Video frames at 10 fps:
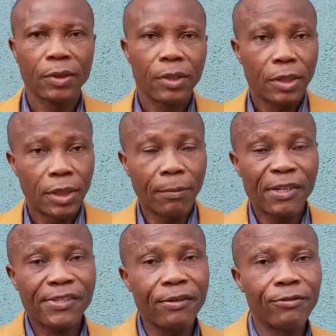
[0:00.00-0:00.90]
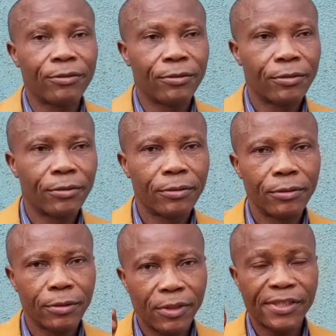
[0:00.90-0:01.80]
Number 7,
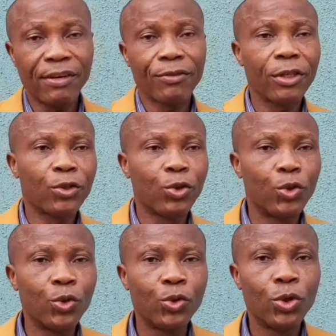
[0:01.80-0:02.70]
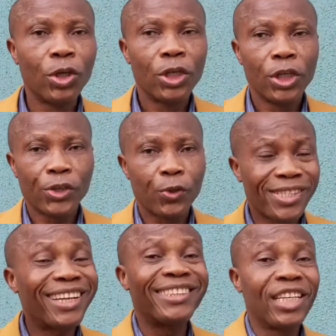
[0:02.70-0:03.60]
the 7th thing to do is to
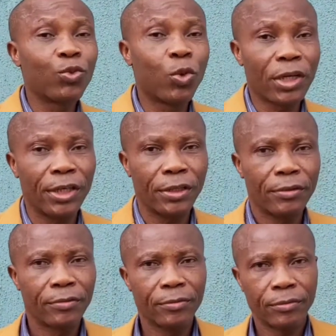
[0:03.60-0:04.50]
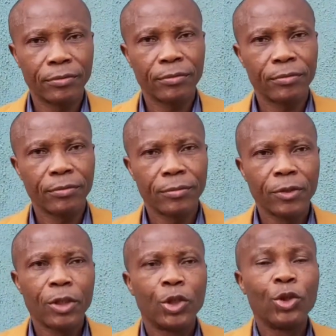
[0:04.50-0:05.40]
start networking.
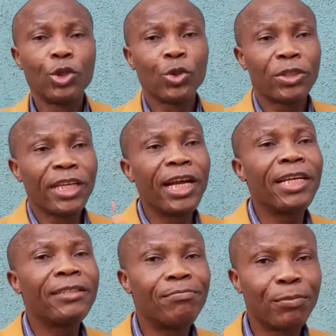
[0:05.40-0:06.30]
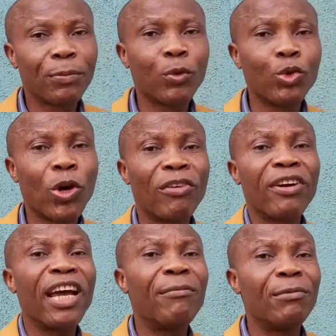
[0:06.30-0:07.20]
You need to tell people you have
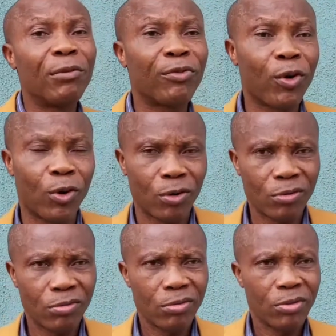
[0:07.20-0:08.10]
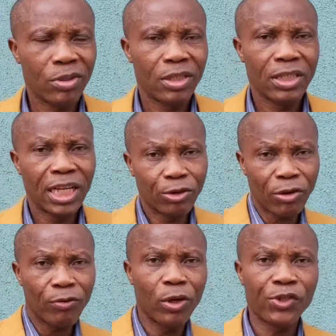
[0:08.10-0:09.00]
helped before that you have
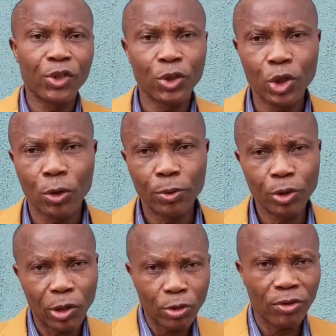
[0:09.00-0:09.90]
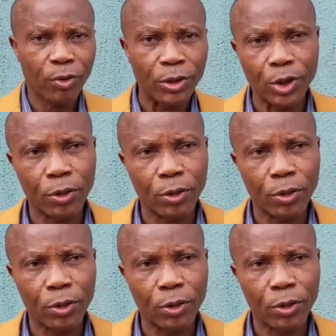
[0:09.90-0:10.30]
lost your job, you are looking for a job.